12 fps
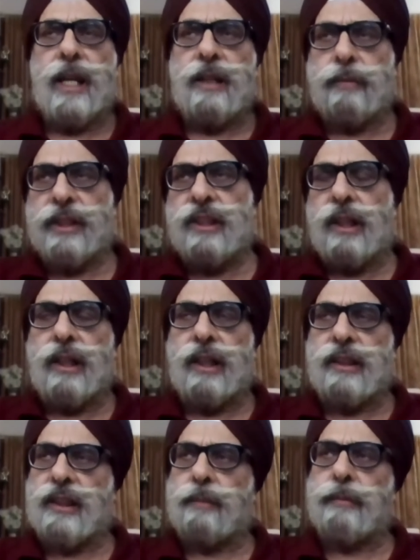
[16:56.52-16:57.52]

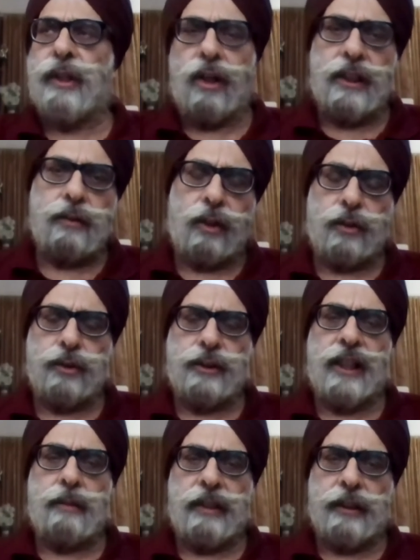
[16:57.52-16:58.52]
Bengalis want to
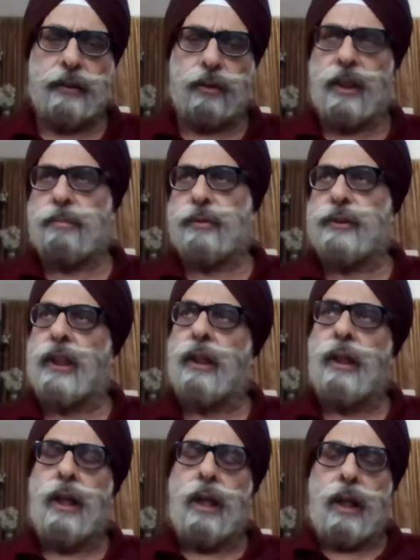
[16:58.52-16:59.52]
celebrate Durga Puja.
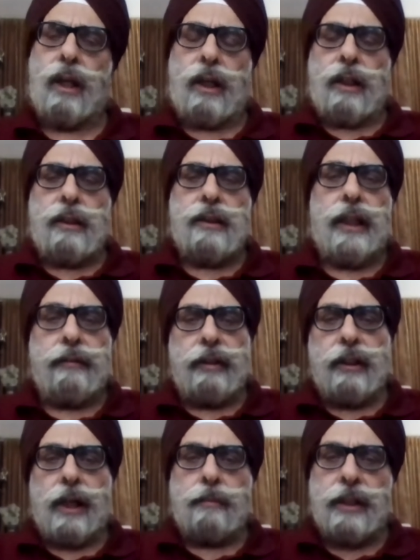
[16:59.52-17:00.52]
They will
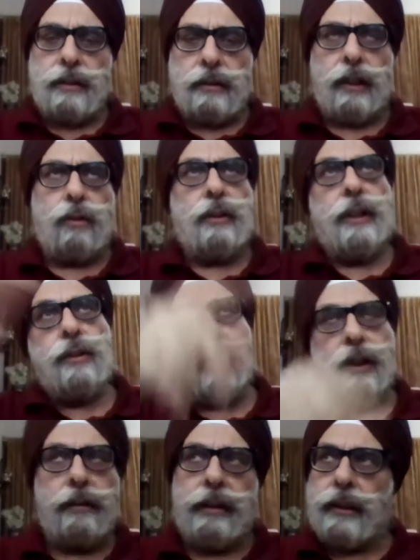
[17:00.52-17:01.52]
come and say, okay, you are
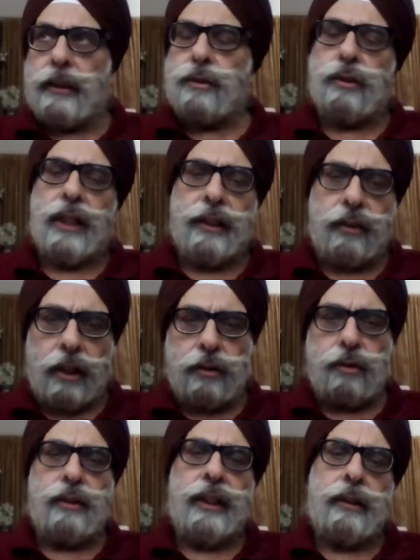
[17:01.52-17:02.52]
living in this society, you have to
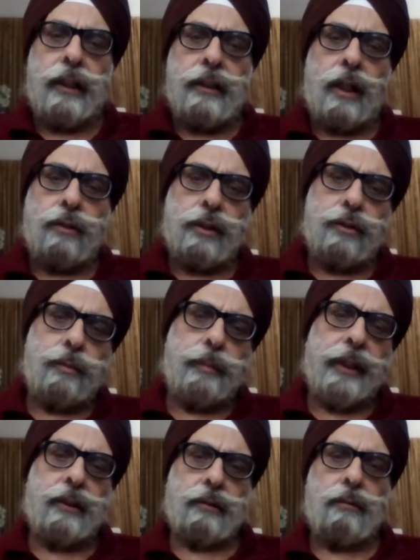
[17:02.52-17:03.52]
donate 10,000
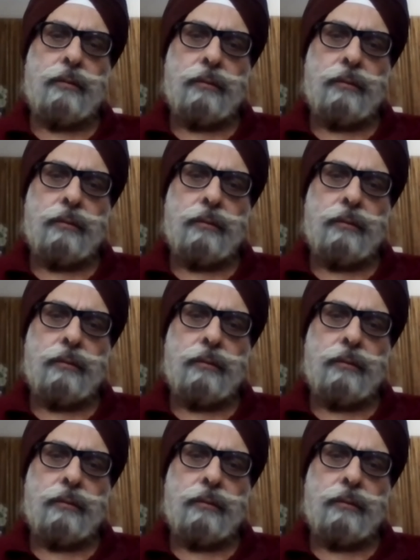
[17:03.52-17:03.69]
rupees.